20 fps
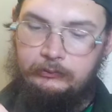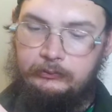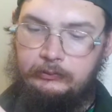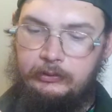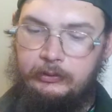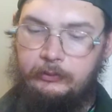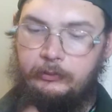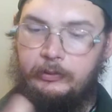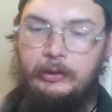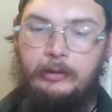
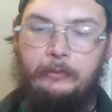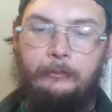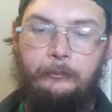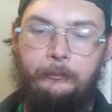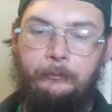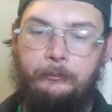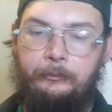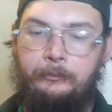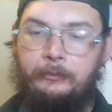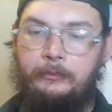There we go.
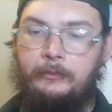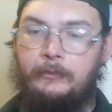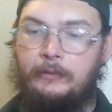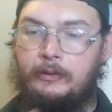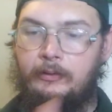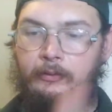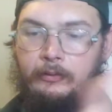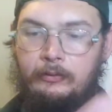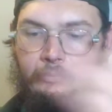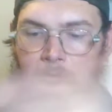
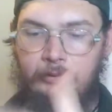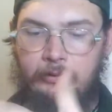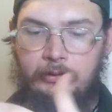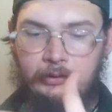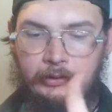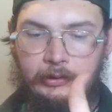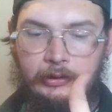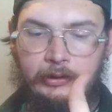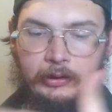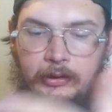
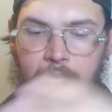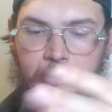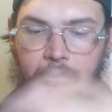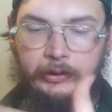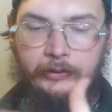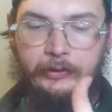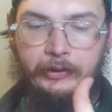I